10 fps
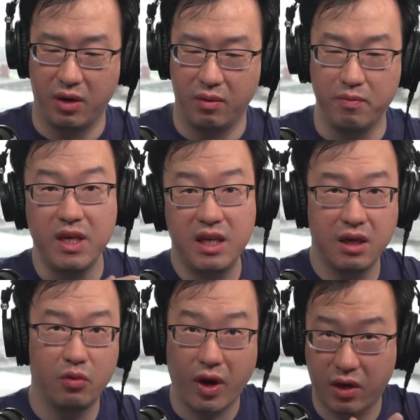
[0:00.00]
media
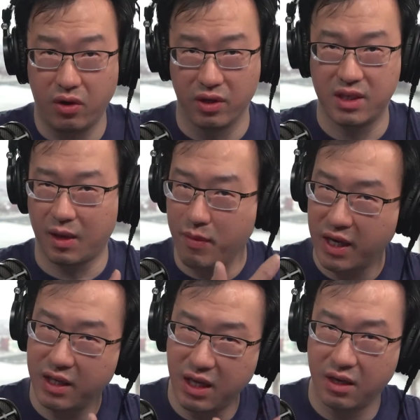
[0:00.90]
records, like
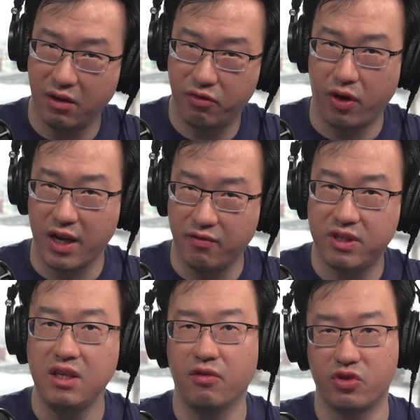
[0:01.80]
metadata for
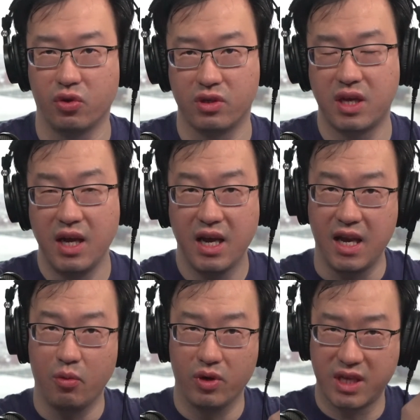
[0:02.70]
NFT of sorts, and
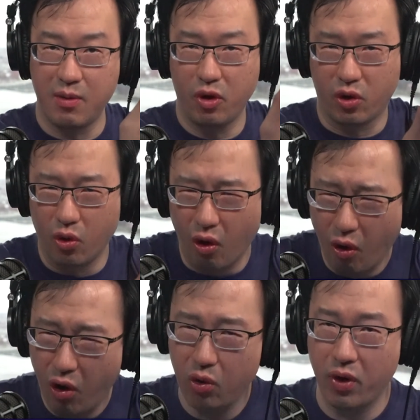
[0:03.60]
it was able to go
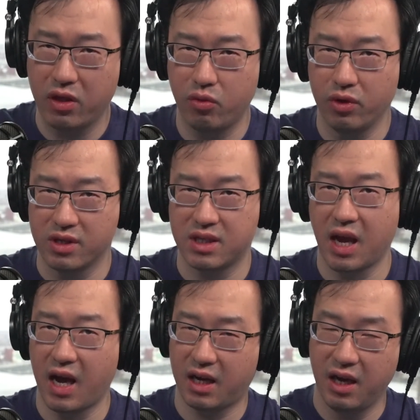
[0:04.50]
all the way through the
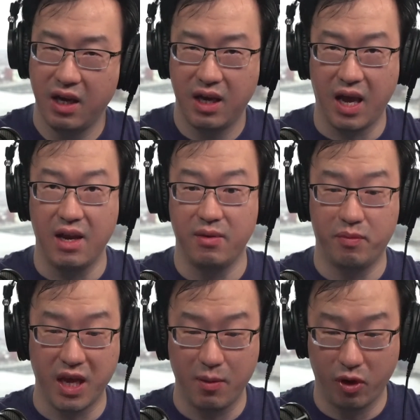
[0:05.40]
stack and
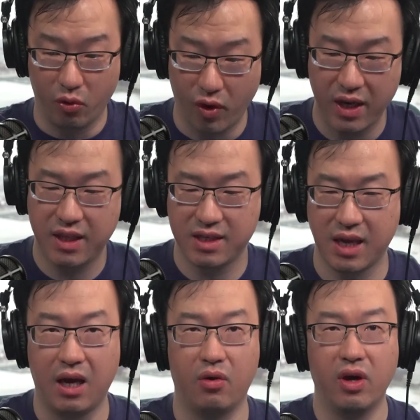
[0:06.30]
be able to write this
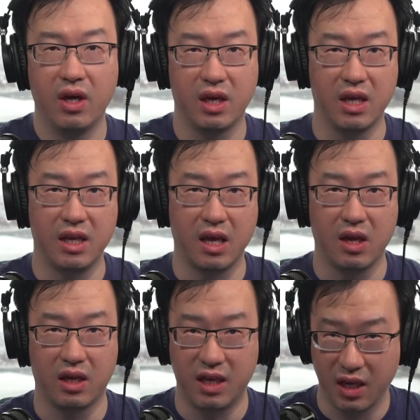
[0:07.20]
out in a
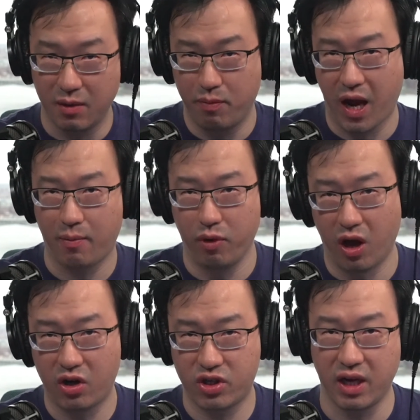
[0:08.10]
Git back
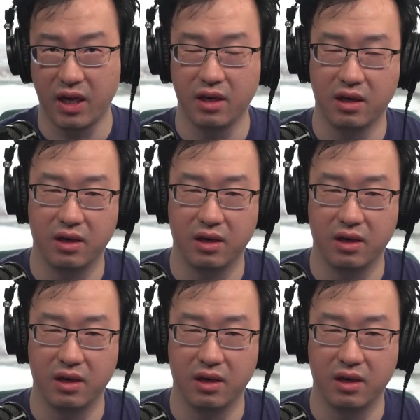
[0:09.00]
blockchain